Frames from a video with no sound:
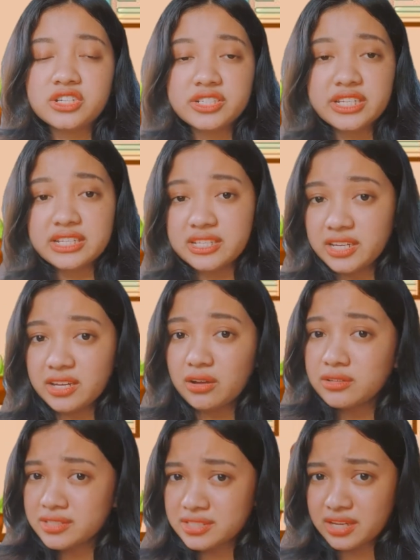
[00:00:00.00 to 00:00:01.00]
certainly
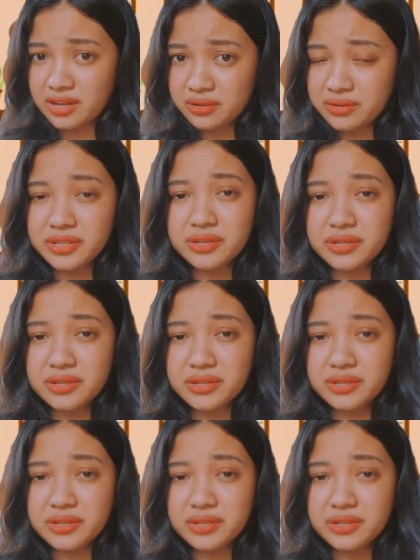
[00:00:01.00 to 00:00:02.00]
also you'll need
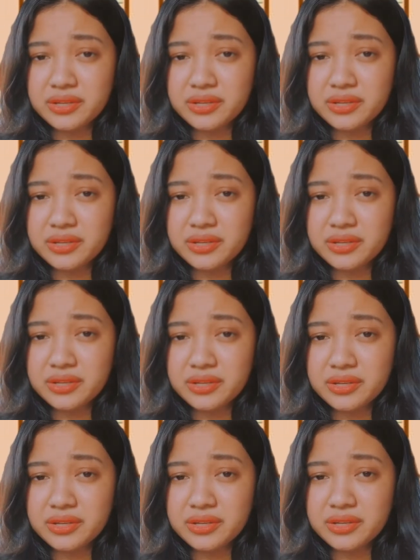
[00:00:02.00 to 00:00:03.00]
a laptop for
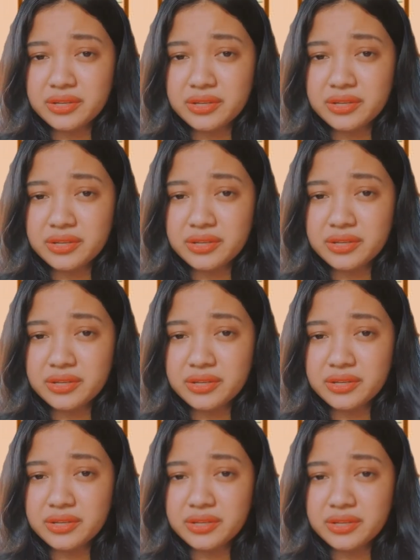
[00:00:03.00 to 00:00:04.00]
you to prepare your
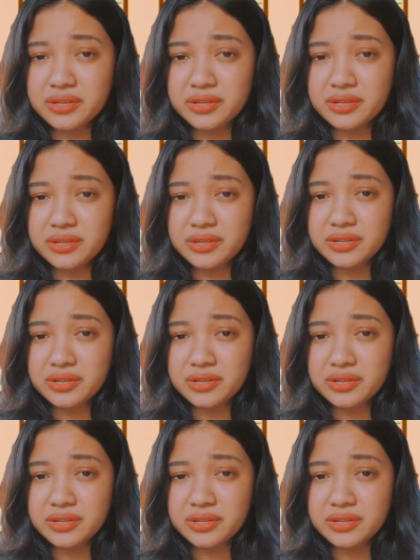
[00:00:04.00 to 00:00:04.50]
infographic.